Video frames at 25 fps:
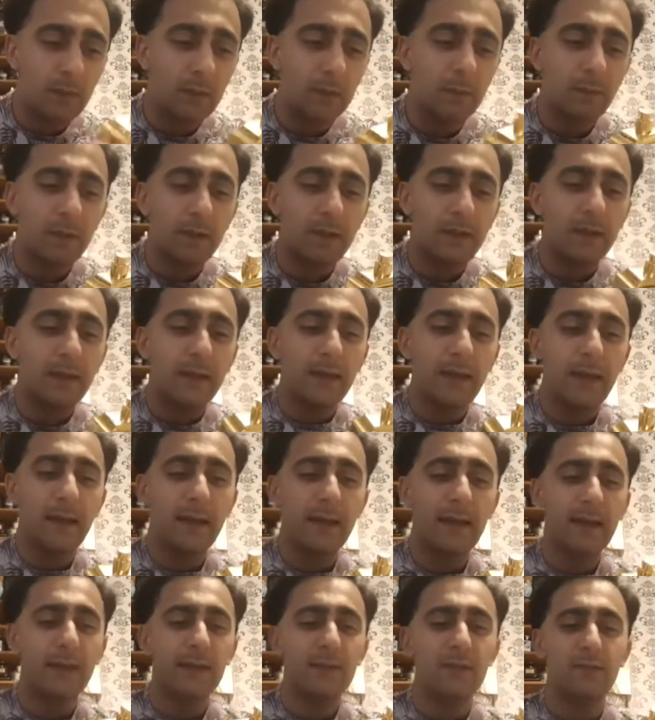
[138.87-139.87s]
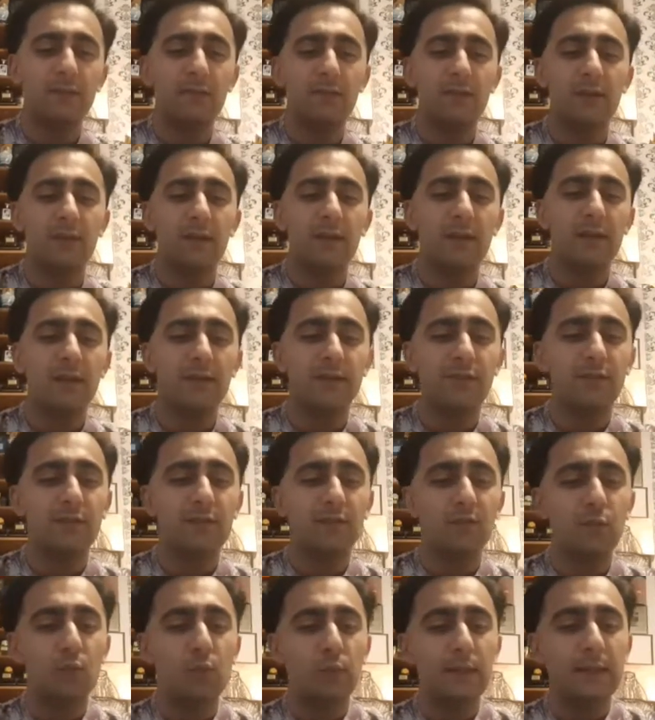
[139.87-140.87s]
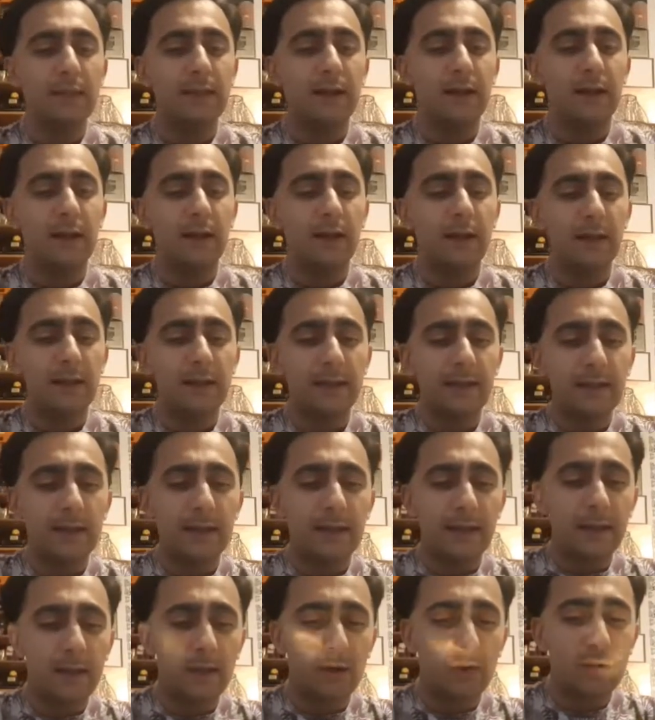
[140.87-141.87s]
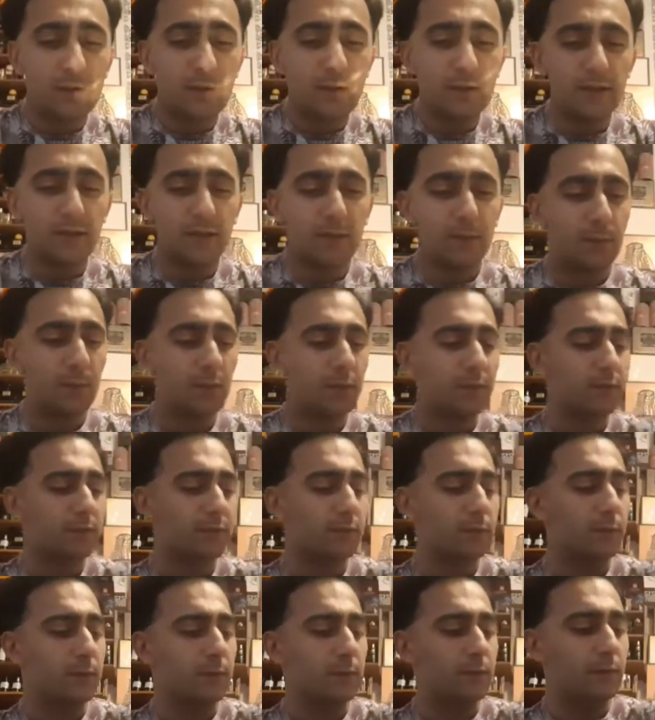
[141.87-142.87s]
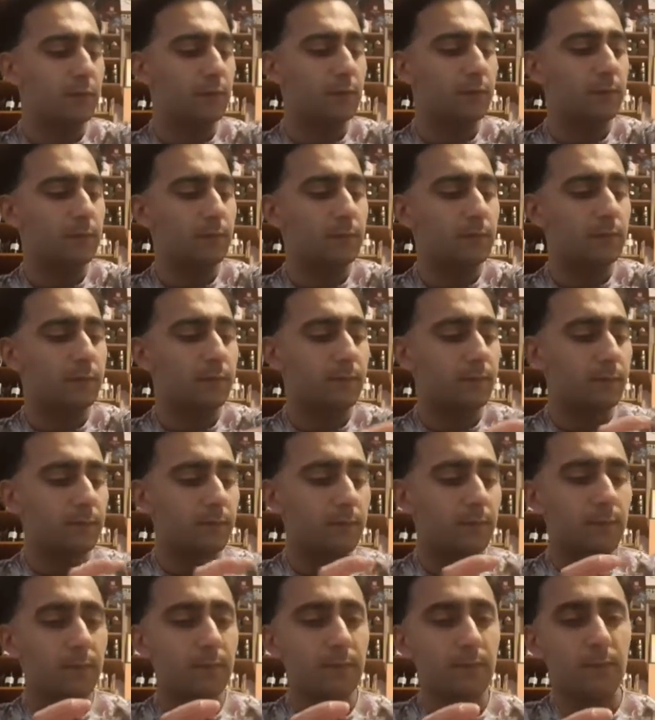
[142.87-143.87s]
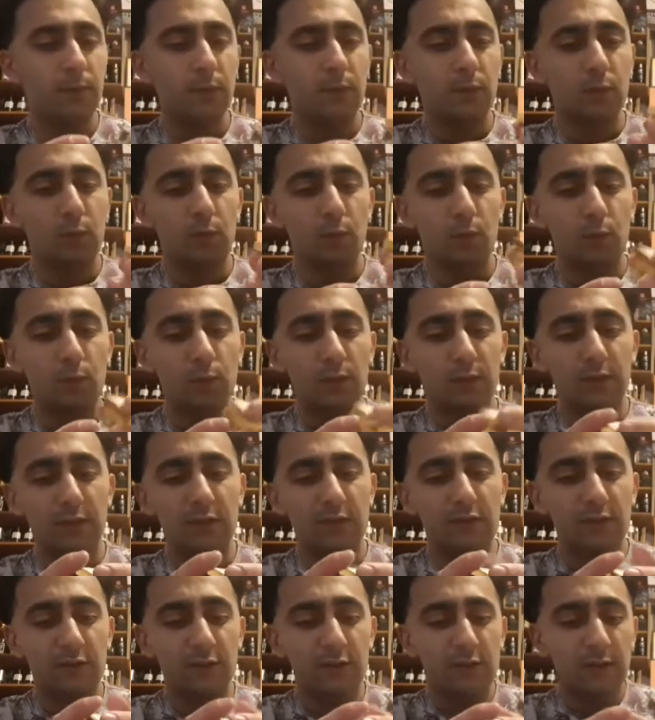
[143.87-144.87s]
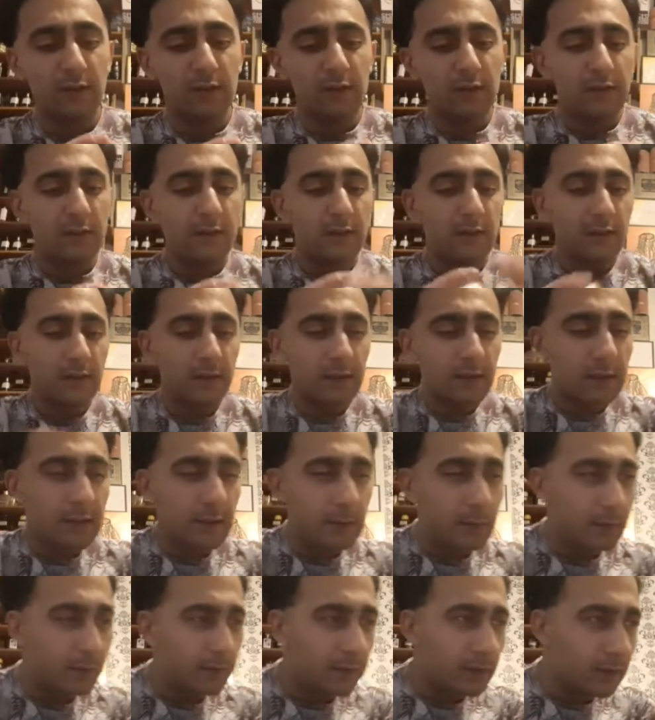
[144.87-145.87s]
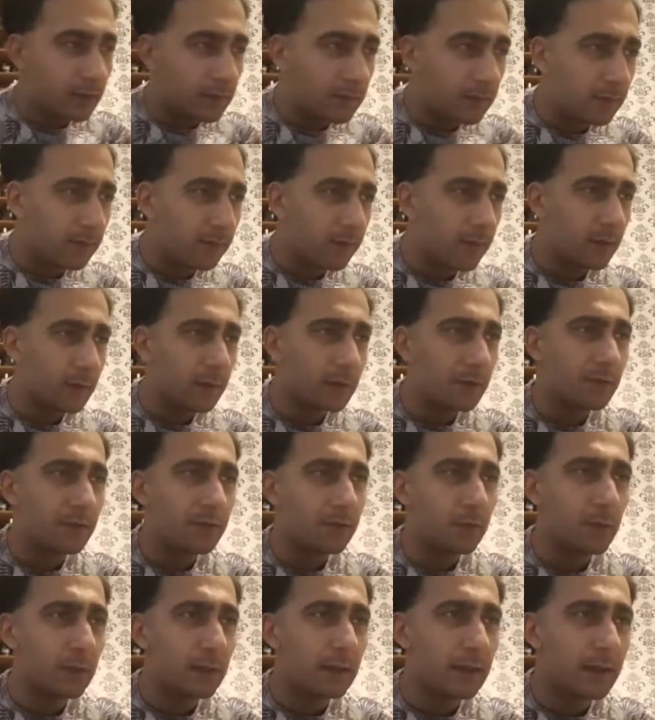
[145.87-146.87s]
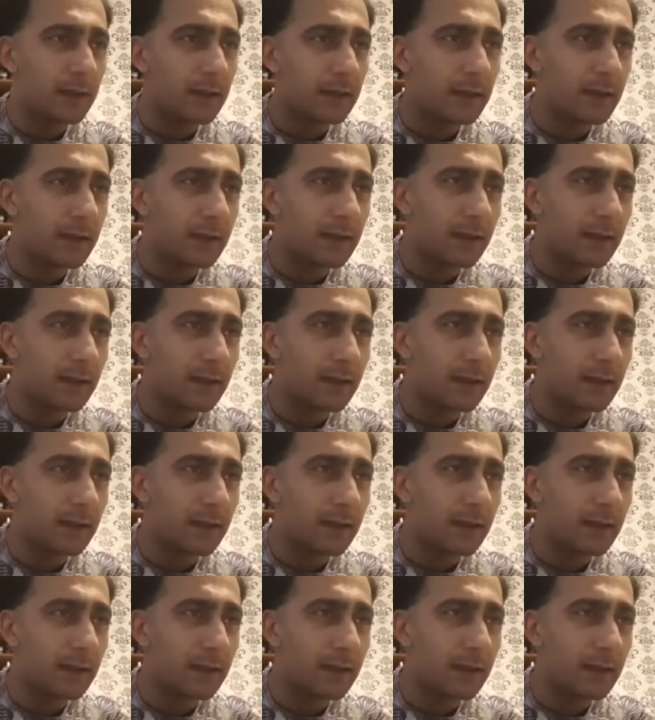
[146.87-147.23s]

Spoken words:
But it has a sweet honey and orange blossom note, which keeps it very sweet, like